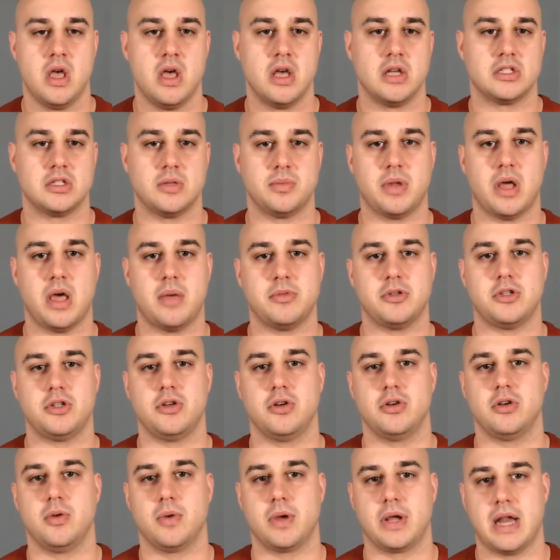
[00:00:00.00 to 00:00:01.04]
Sometimes
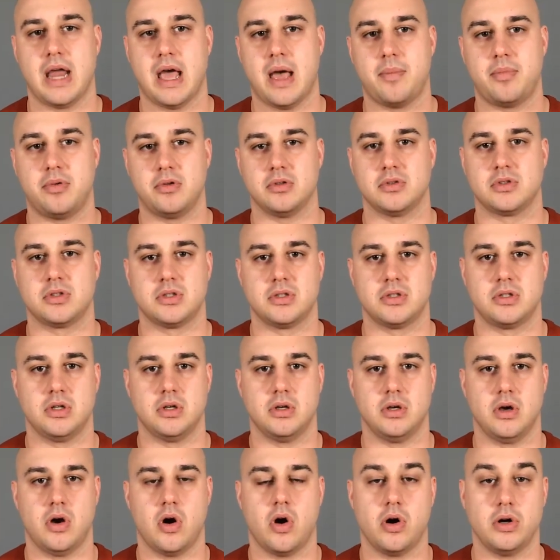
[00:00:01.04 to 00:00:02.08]
you're doing an apples
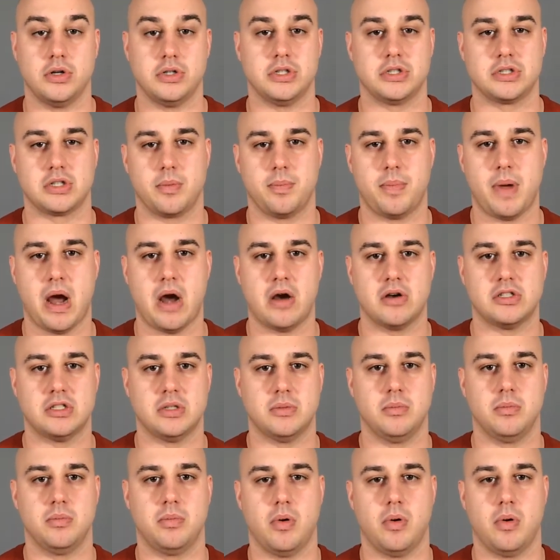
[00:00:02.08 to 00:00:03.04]
to oranges comparison,